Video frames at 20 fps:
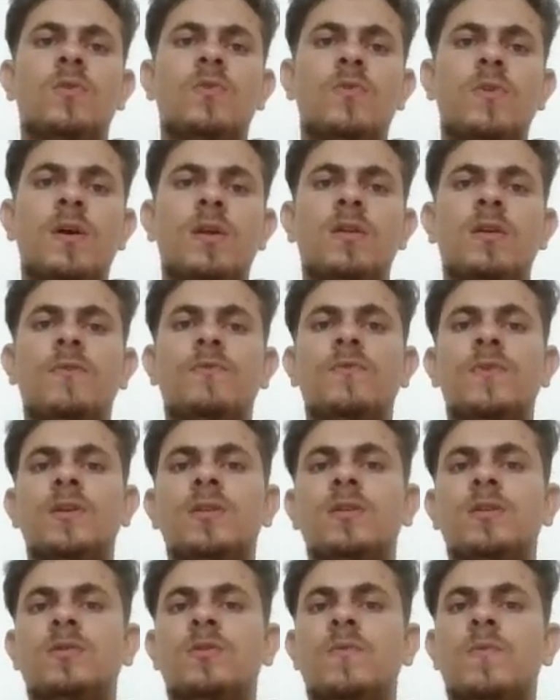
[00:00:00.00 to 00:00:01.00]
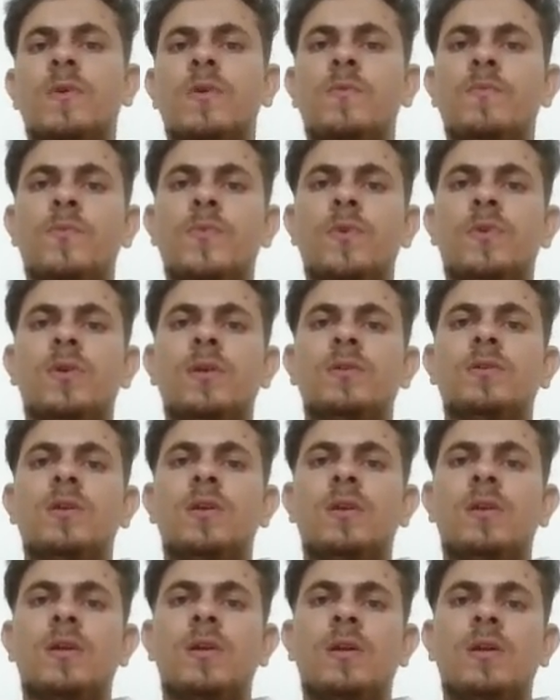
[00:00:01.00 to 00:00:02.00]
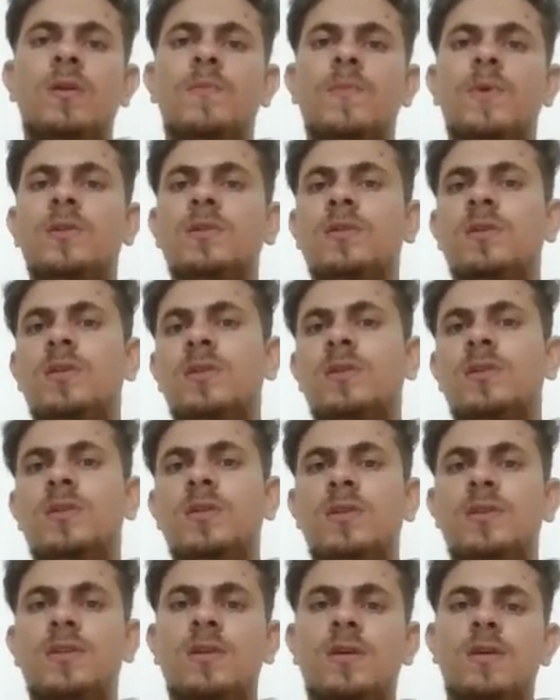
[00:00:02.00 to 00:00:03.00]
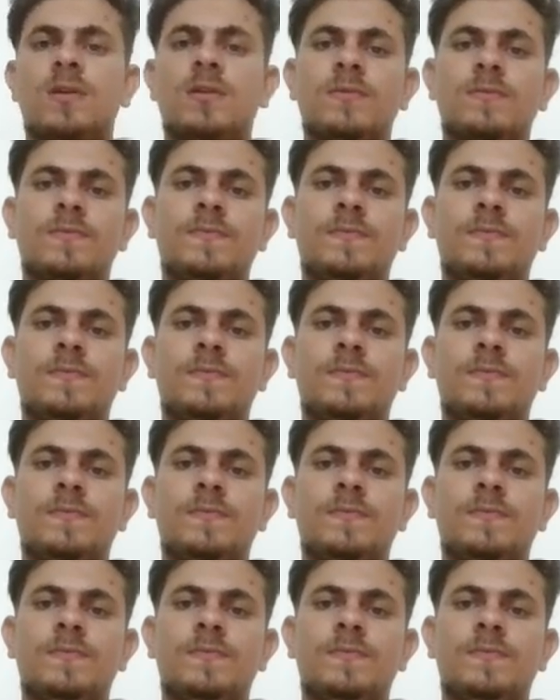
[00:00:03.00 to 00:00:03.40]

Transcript: together features of computer-generated imaginary CGI